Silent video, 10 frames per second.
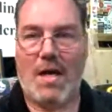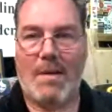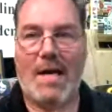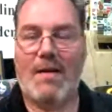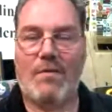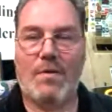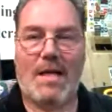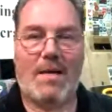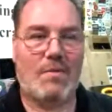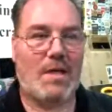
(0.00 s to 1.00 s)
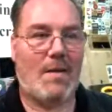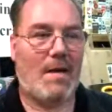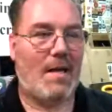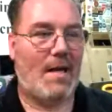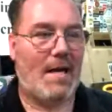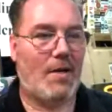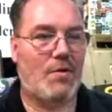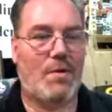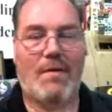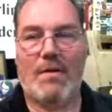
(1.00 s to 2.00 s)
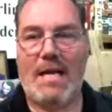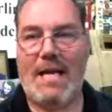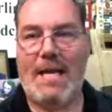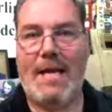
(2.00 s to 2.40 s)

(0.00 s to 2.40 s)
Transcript: I got a full-time job I go to every day.